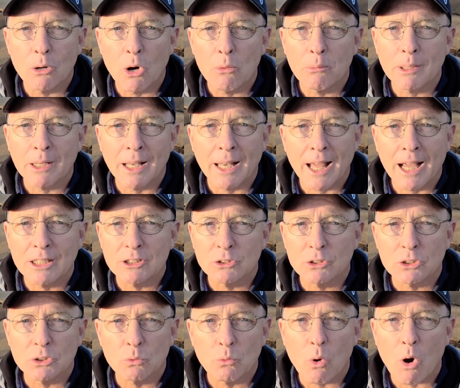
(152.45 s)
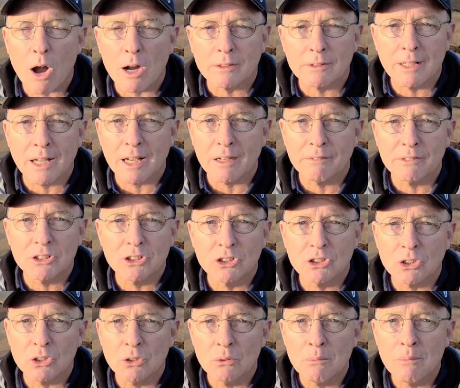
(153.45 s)
moment Lazarus walked out of
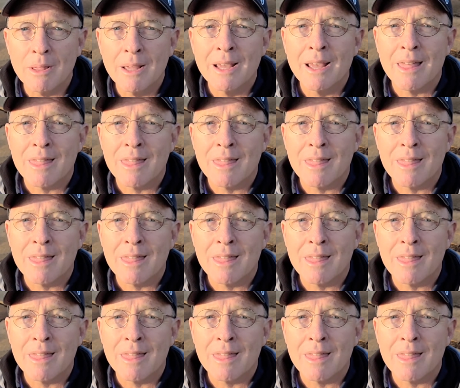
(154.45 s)
his tomb,